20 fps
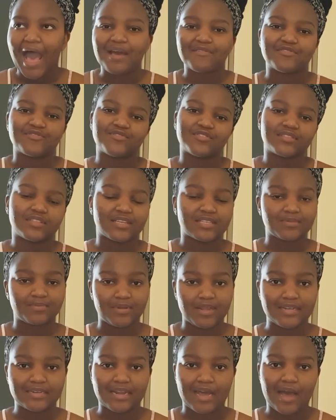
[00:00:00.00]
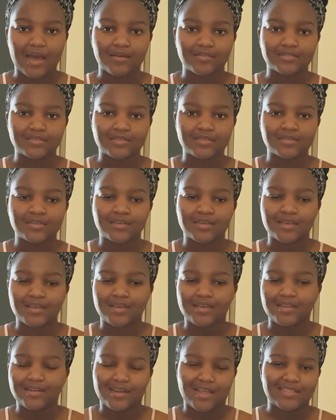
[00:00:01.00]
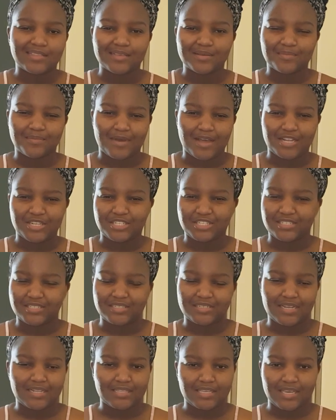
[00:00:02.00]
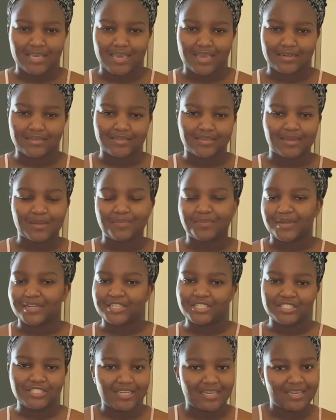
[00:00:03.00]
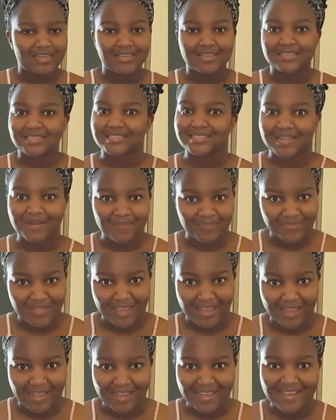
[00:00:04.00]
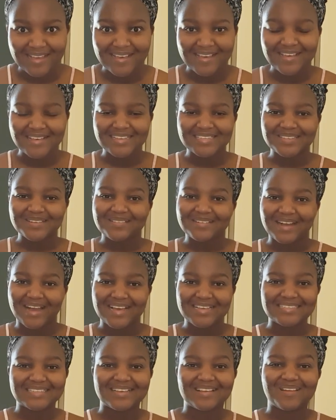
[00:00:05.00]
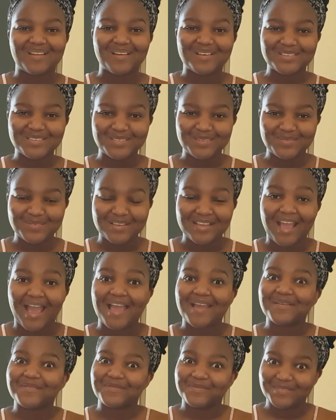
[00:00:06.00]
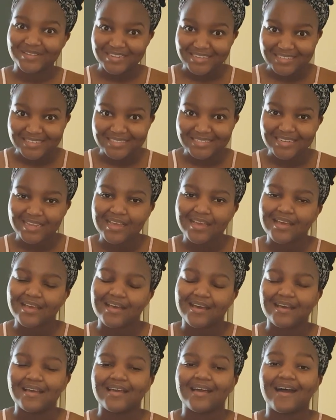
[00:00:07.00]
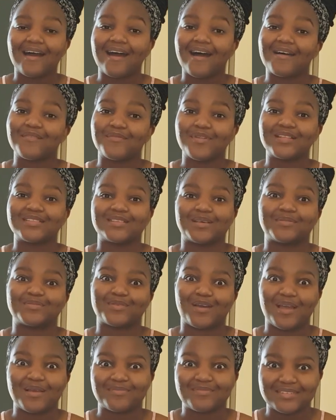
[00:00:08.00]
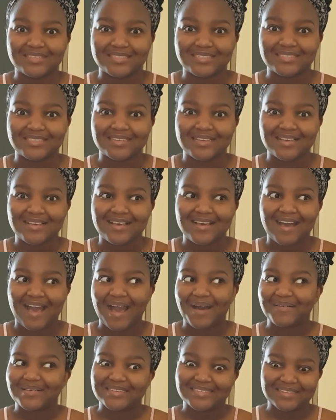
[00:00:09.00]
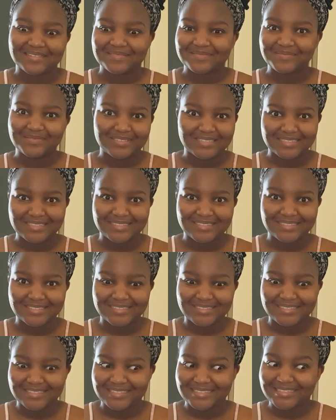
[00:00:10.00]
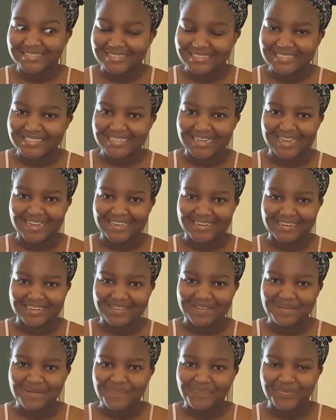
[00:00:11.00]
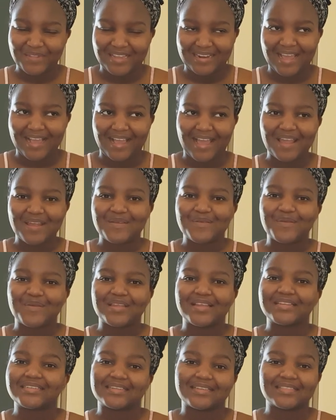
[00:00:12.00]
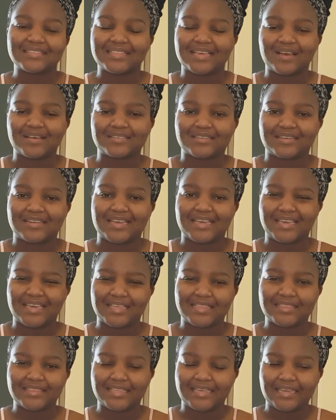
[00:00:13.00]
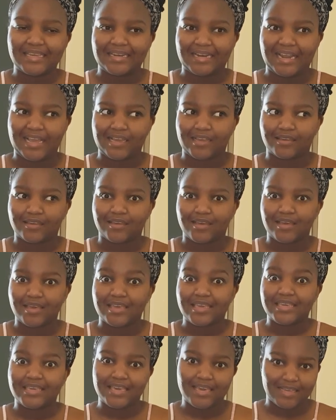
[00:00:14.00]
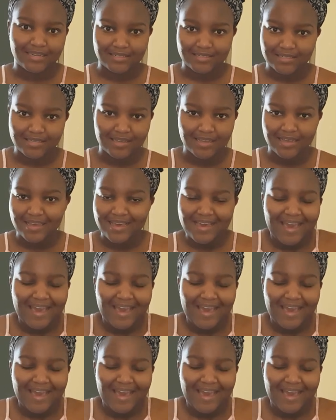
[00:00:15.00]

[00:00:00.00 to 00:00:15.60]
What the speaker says: I have a few things planned out, nothing much, nothing hectic, but gee, something. So guys, last week I reached 100 subscribers. I was like, what? Njani? Like, I really didn't think I was gonna get there, like, yet.